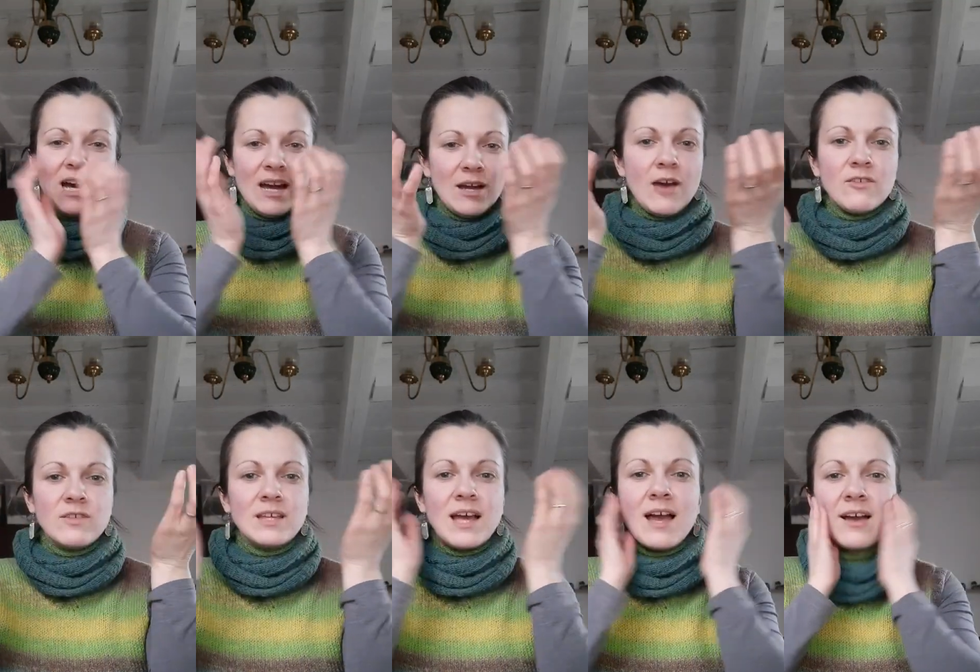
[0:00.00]
I
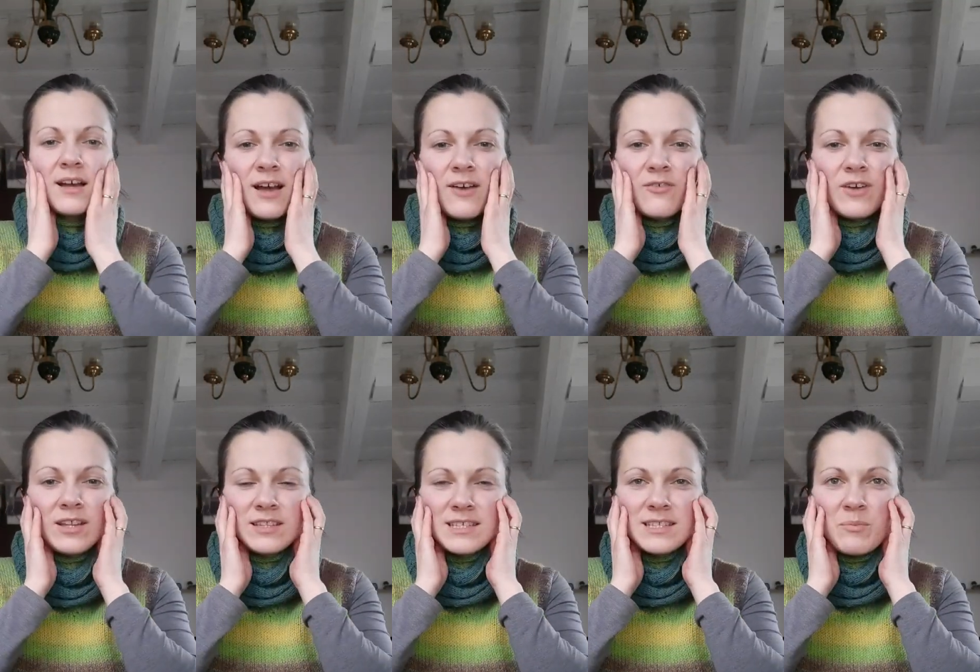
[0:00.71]
think I've
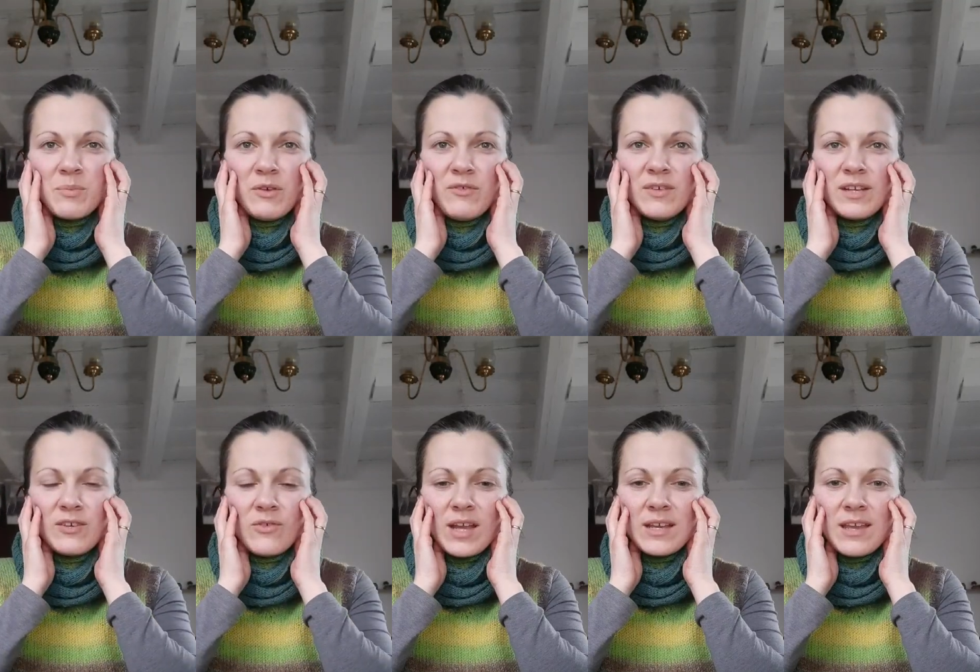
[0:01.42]
got this
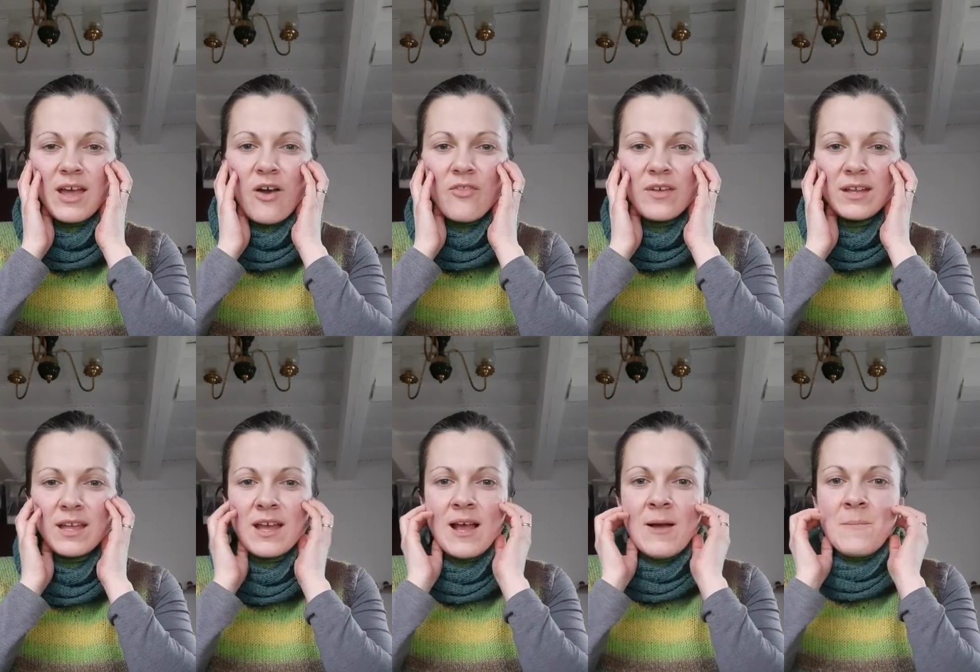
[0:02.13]
epiphany right now
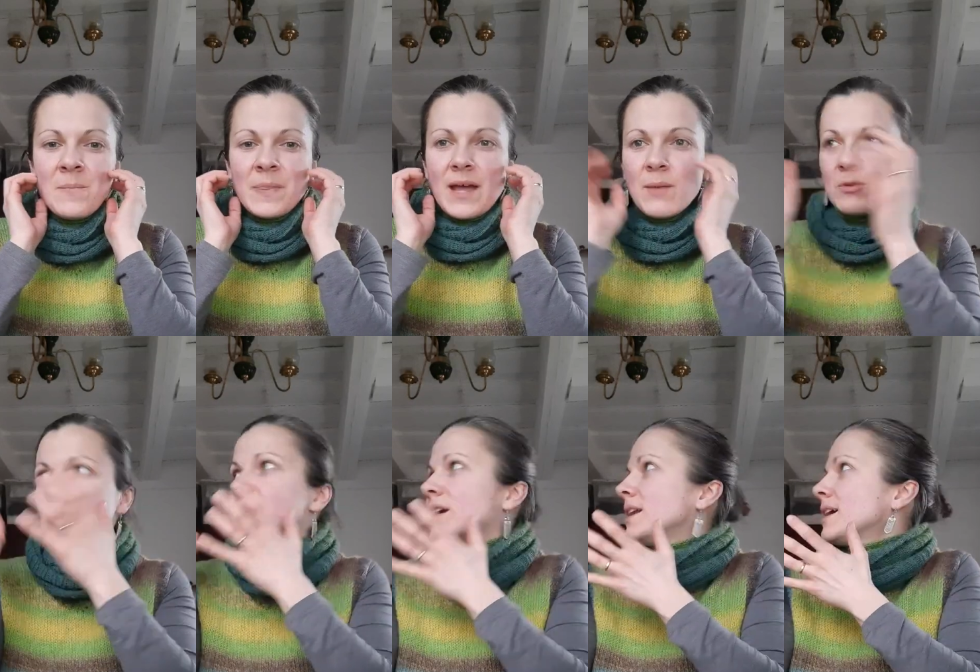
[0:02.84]
that
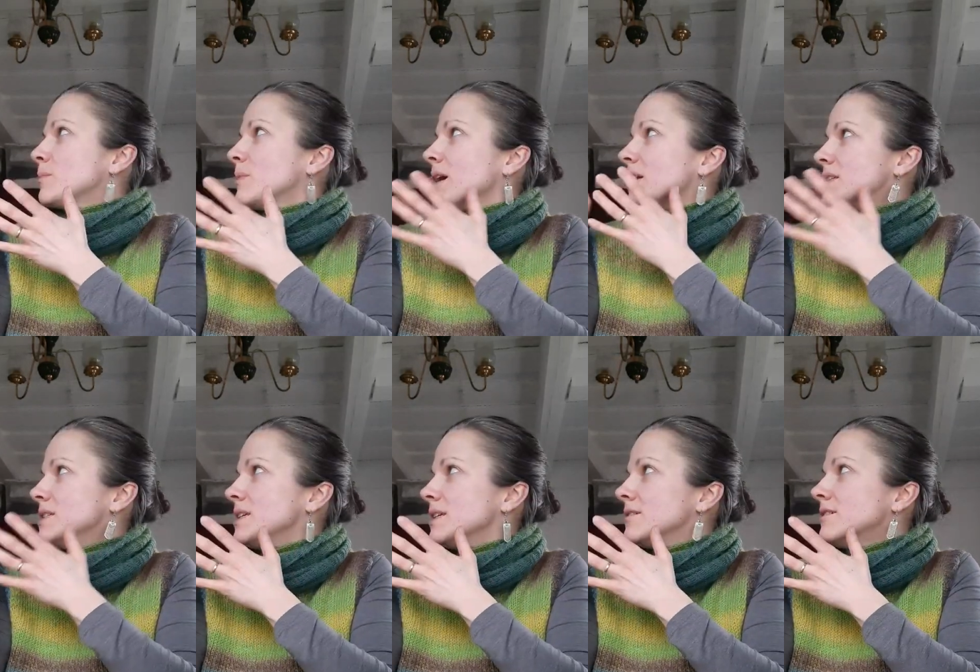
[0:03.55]
I'm looking at my
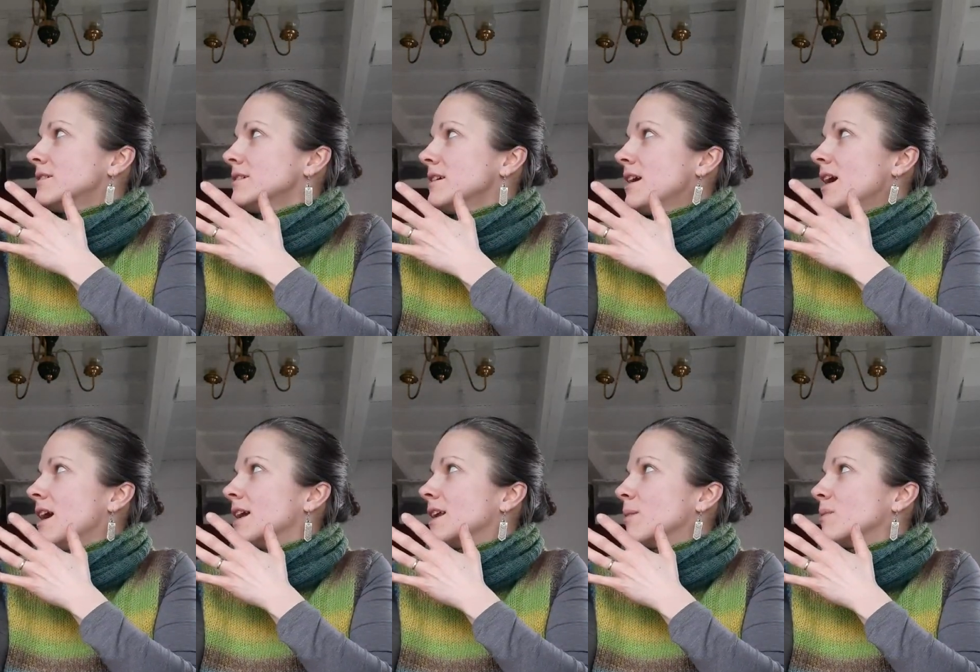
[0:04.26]
deer
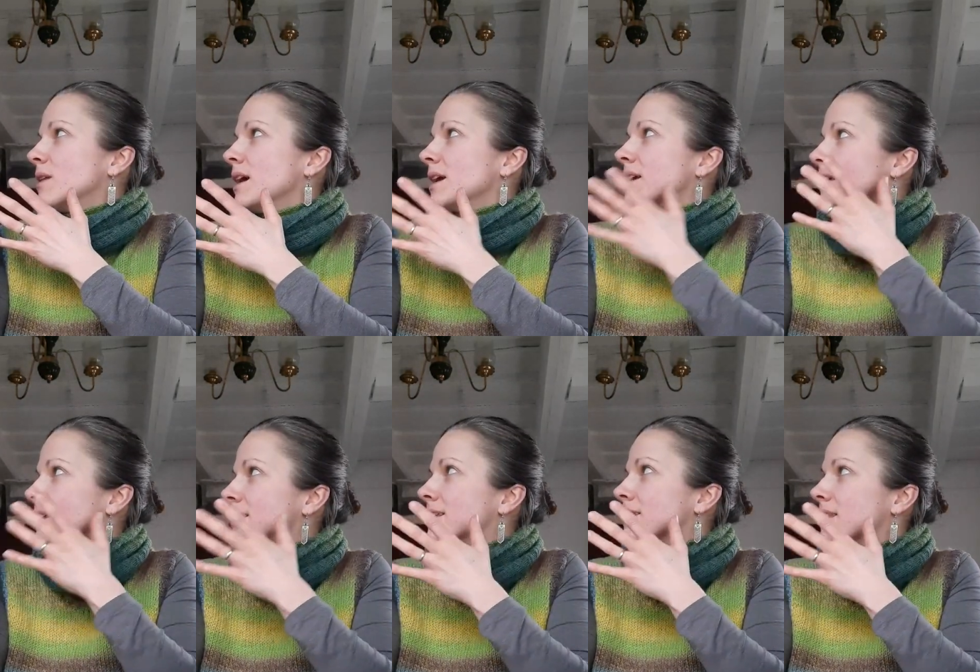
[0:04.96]
and I'm like,
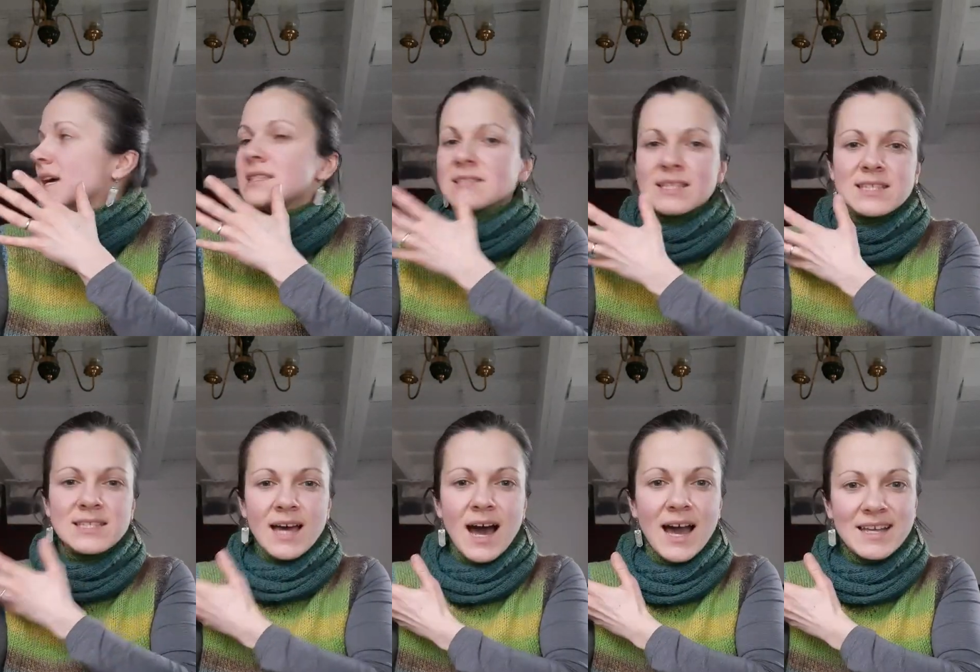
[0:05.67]
that's the
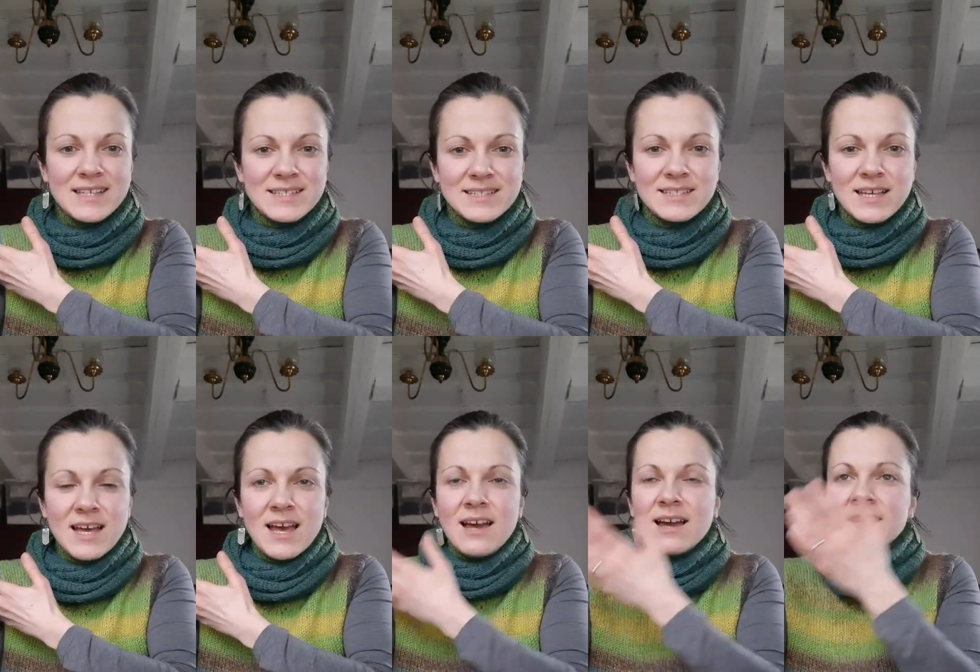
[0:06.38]
size.
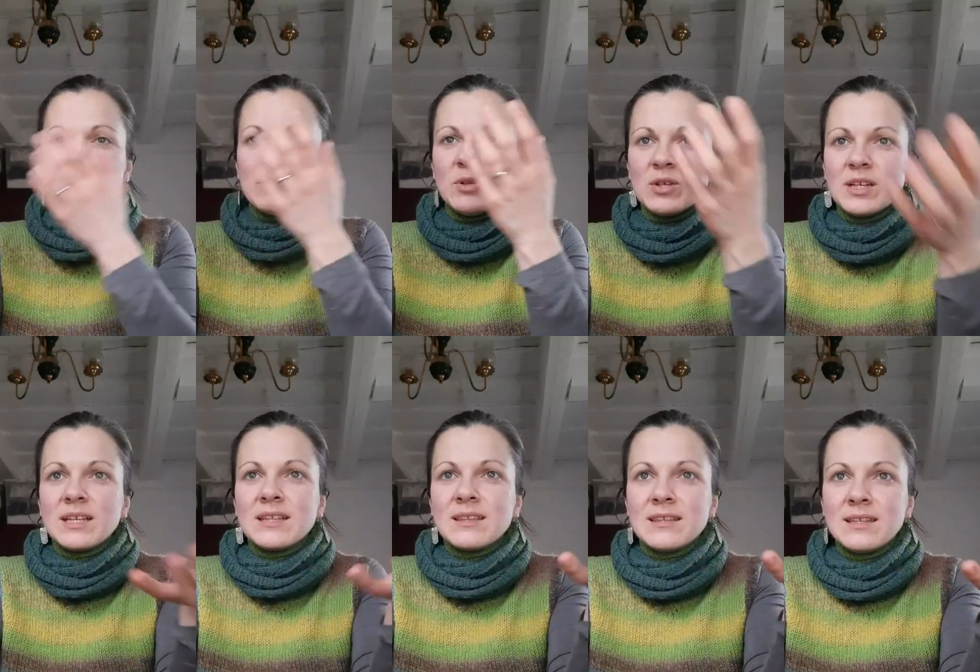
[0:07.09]
And I'm
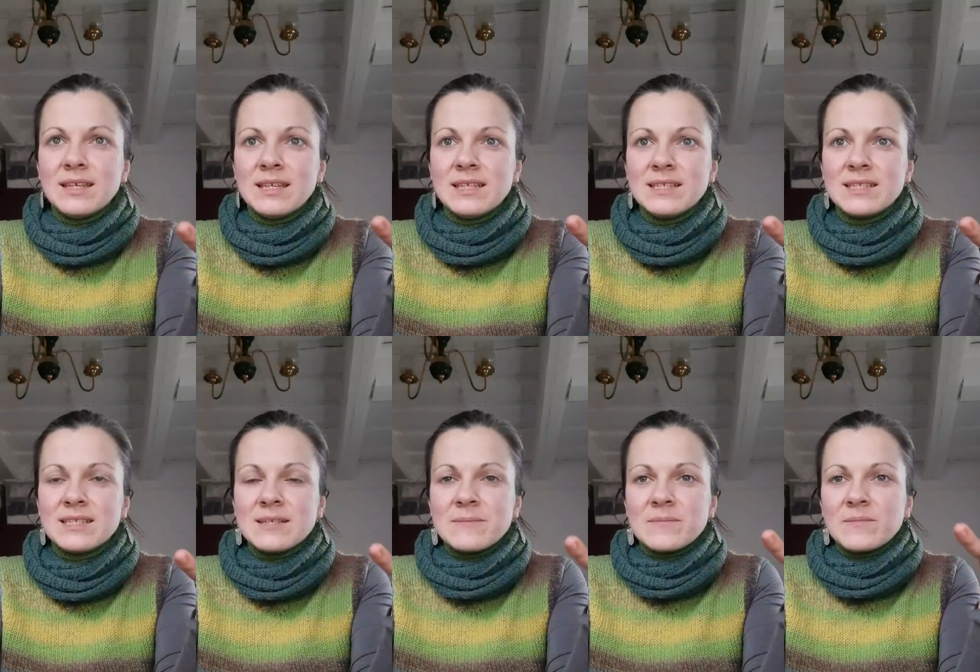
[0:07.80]
looking at
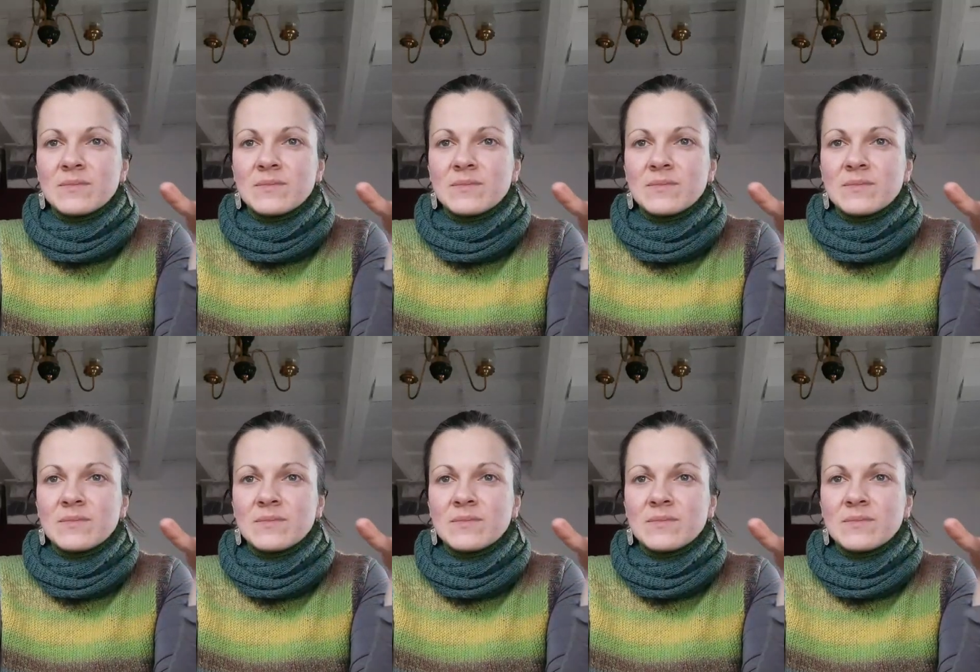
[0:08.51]
these,